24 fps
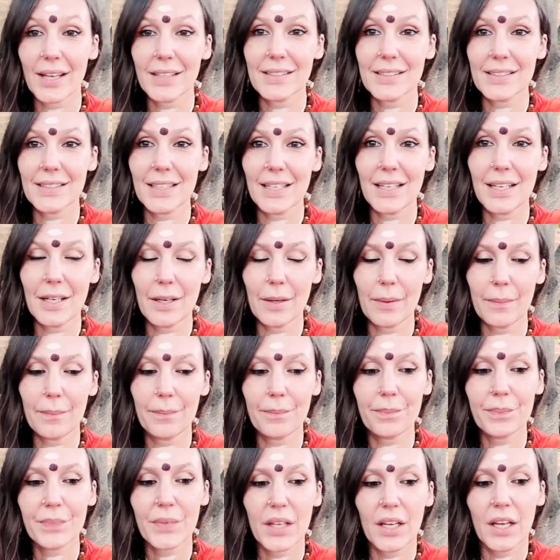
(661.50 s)
had to
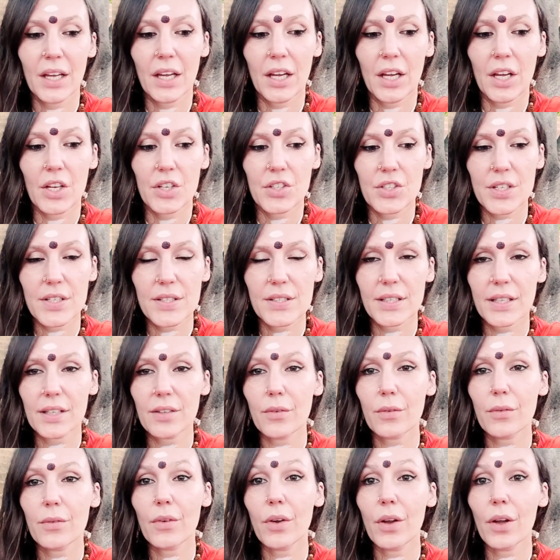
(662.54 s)
him, she
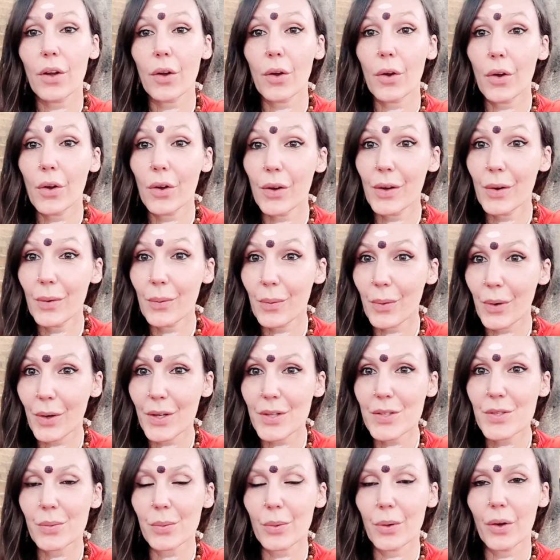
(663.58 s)
said, her
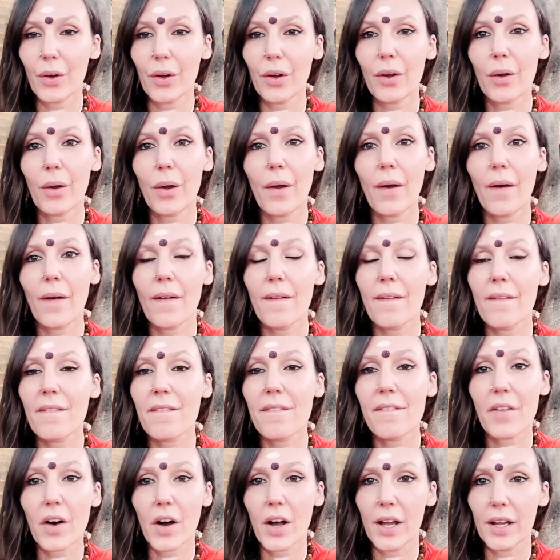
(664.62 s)
words were,
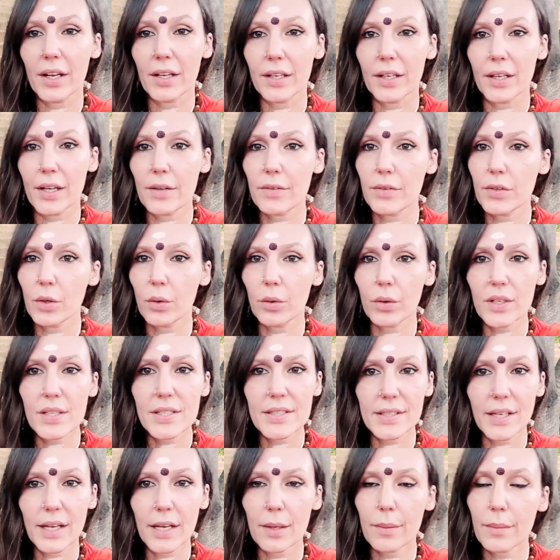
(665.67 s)
"Fine, if you want to
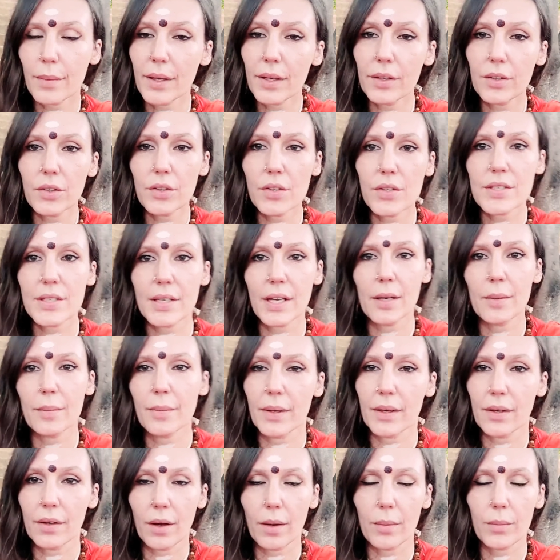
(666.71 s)
stay in bed, you stay in
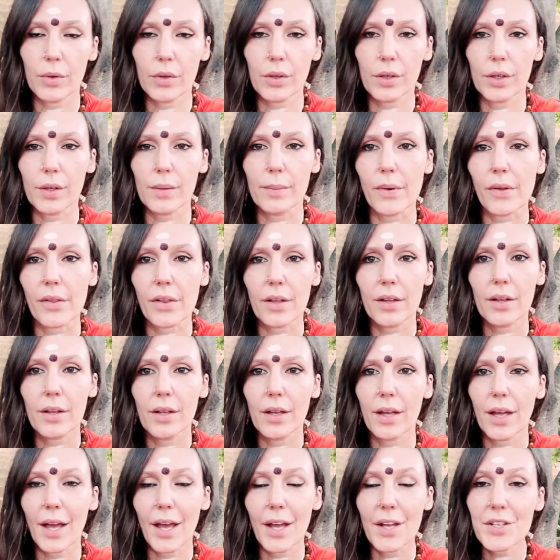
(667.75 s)
bed. I'm not going to bother."
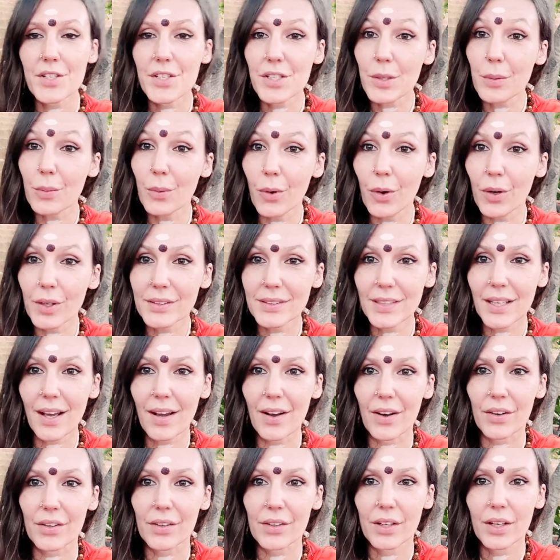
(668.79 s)
And she walked
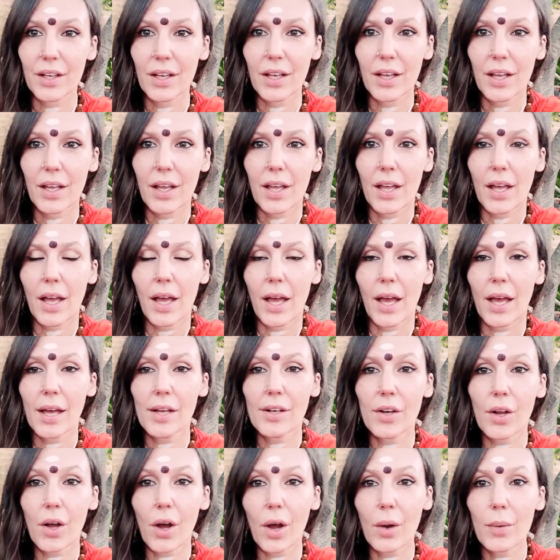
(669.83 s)
out.
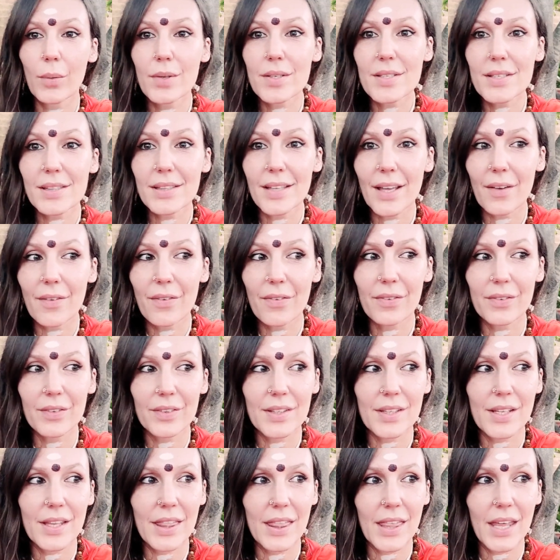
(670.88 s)
And I was left
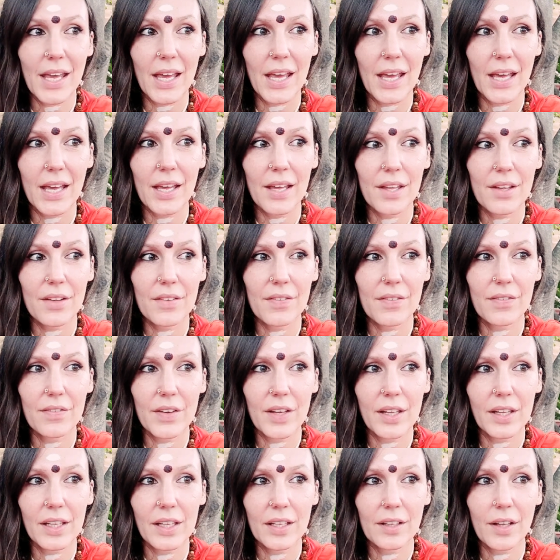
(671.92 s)
there
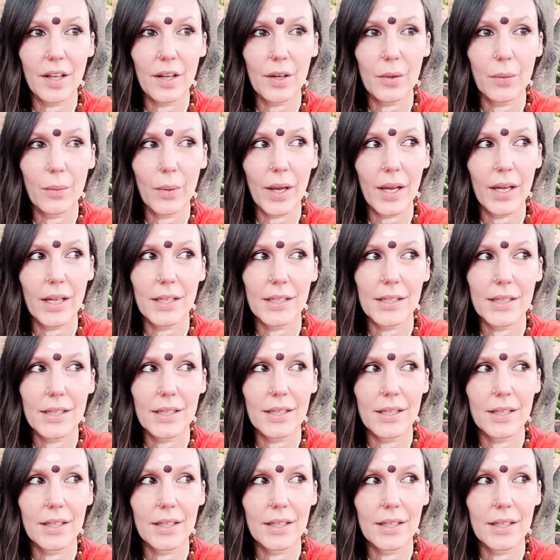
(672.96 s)
feeling like, wait,